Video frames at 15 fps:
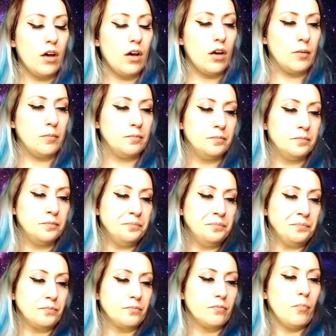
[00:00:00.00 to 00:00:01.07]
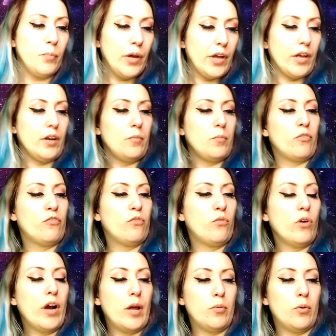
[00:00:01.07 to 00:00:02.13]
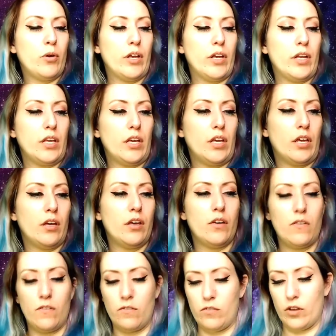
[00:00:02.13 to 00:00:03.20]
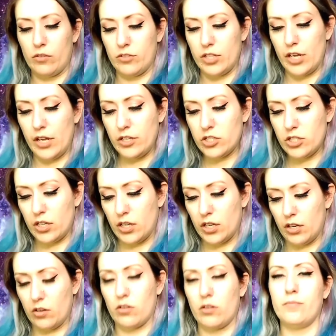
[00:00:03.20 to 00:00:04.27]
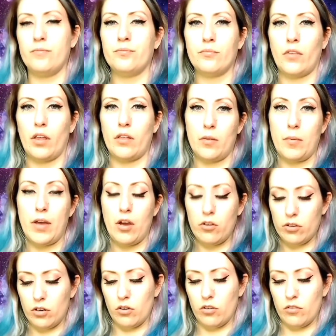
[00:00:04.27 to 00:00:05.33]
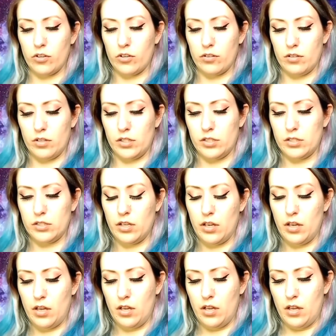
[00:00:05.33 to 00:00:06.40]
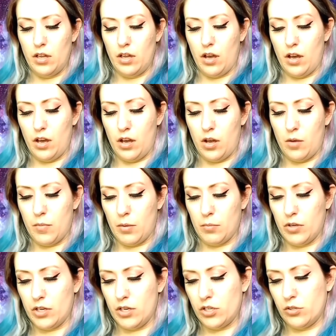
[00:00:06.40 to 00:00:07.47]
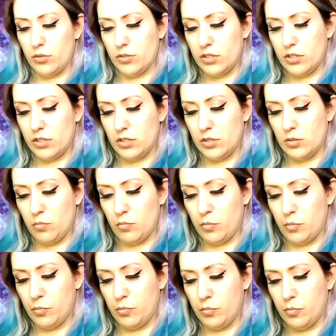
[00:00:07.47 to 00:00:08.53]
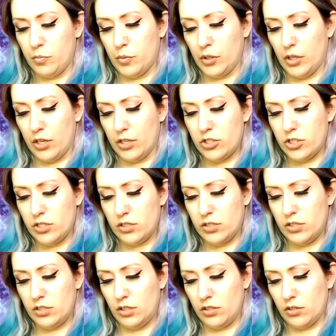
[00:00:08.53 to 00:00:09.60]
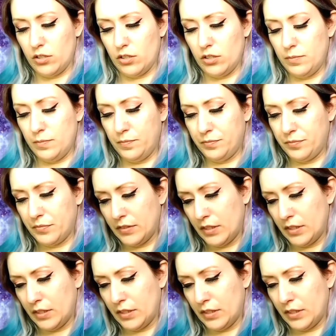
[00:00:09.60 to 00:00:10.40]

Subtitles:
But before I put any foundation or the powder over this, I'm going to use this blush serum.